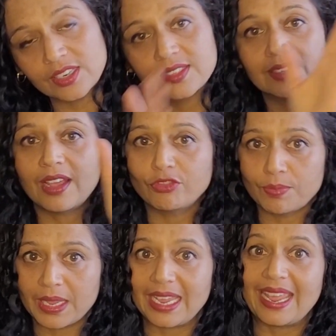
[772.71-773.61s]
doesn't have to
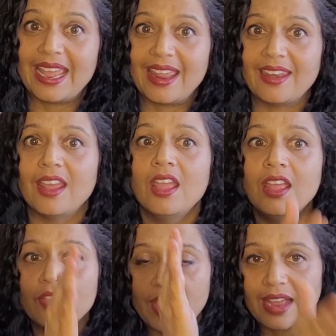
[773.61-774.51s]
be in
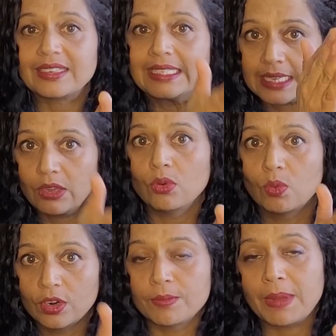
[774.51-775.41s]
that single
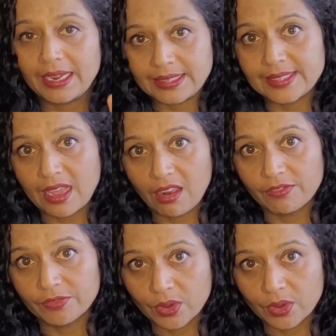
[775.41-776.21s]
word by itself.